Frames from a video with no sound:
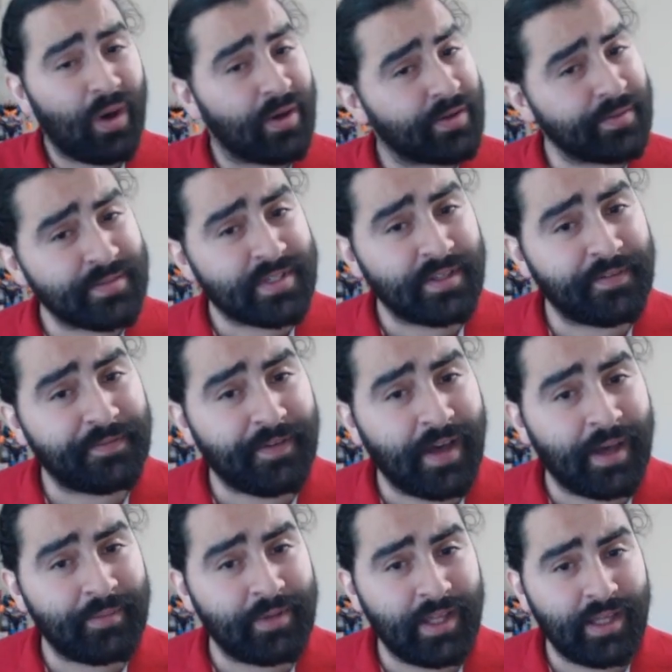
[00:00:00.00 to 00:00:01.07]
welcome to the
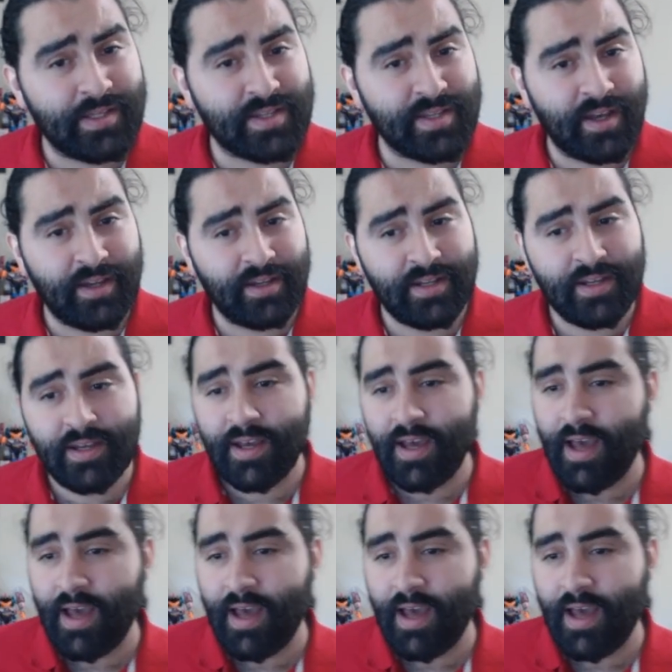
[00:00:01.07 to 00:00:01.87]
family, son.